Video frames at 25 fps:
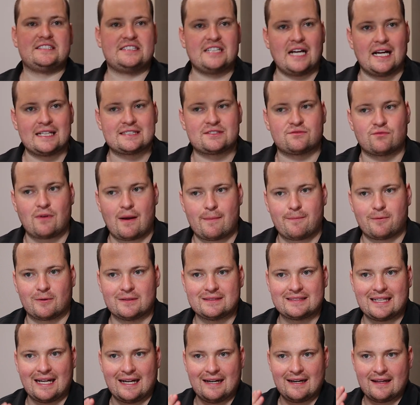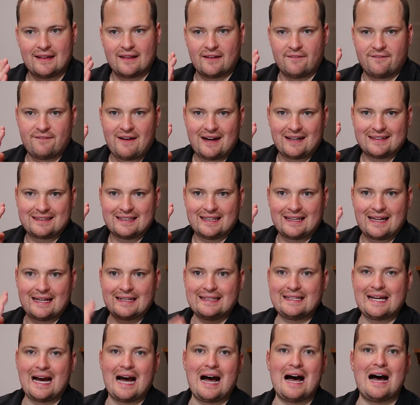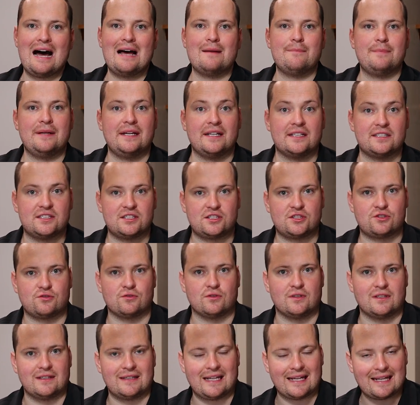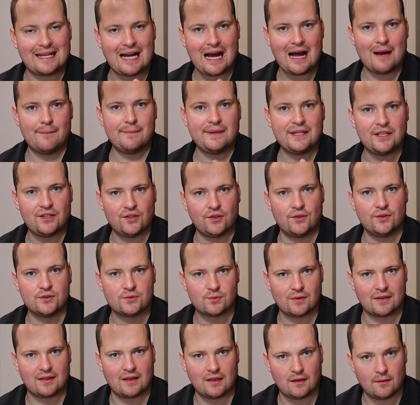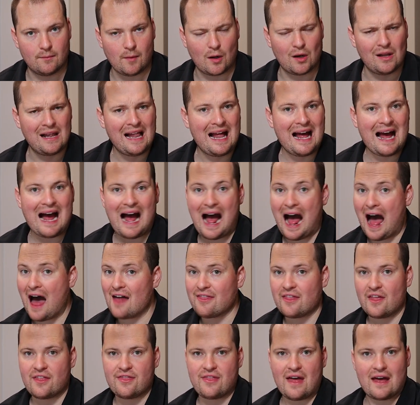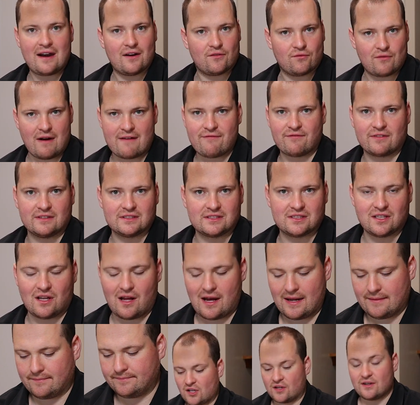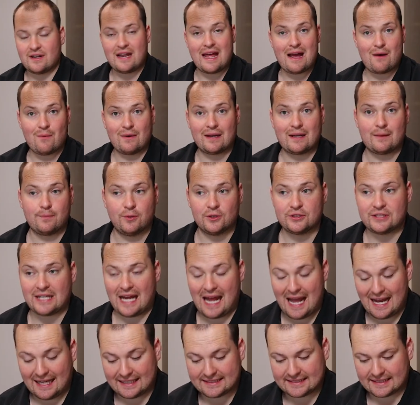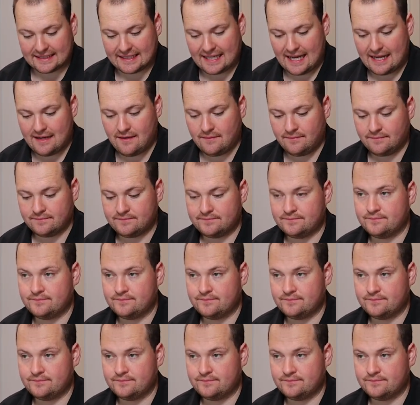just represent the fact that they can't be extruded. They can't be used within the model other than a reference line. So now we're going to push X again.